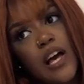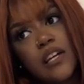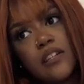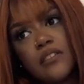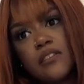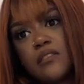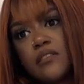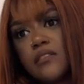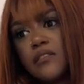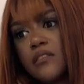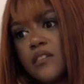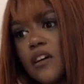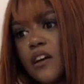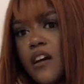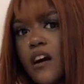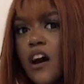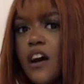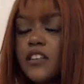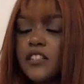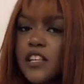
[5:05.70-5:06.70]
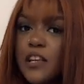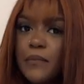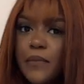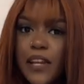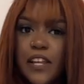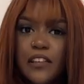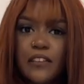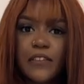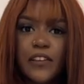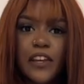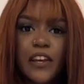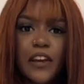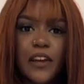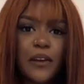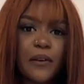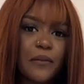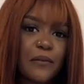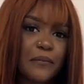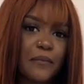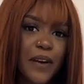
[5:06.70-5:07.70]
And I'll see you in my next video.
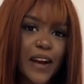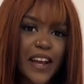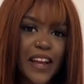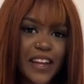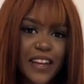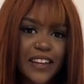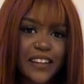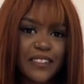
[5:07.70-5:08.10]
Bye.